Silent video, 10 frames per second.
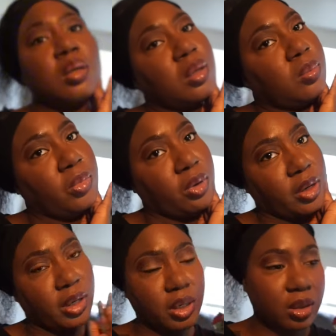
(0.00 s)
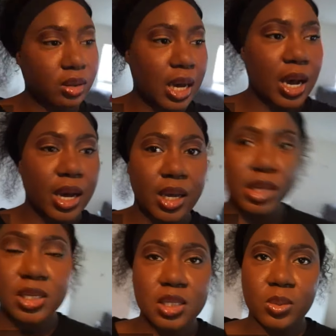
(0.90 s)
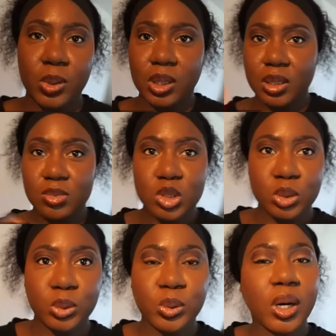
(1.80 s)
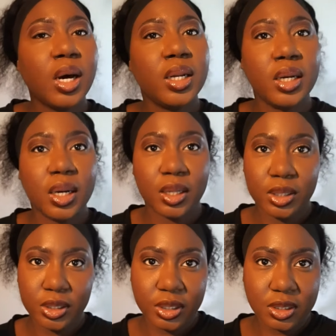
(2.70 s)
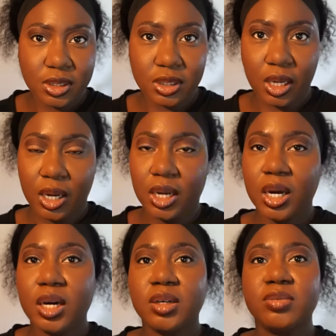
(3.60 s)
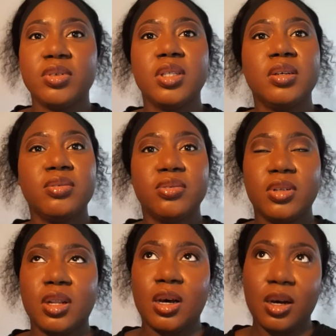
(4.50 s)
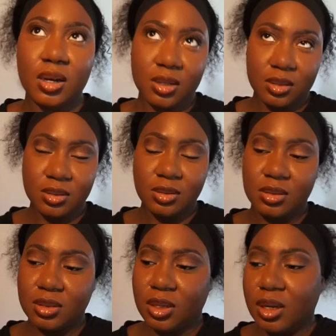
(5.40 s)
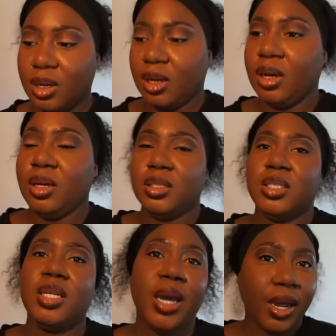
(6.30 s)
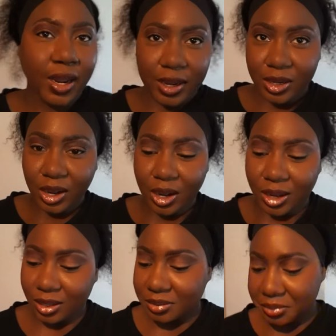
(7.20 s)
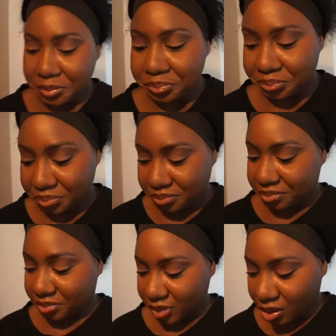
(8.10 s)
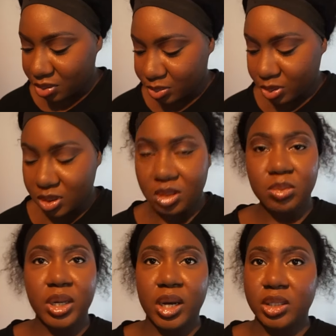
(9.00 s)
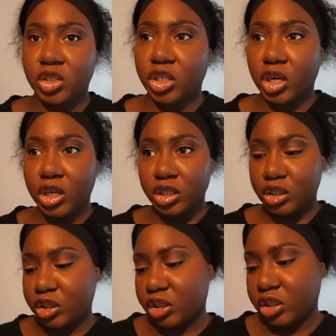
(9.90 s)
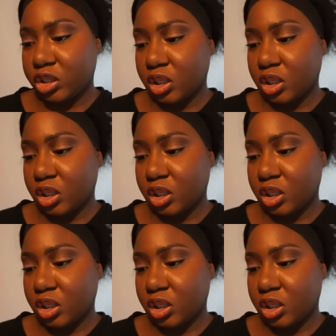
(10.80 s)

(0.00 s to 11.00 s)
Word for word: good morning you guys welcome to another day of the vlog today y'all i was supposed to be at church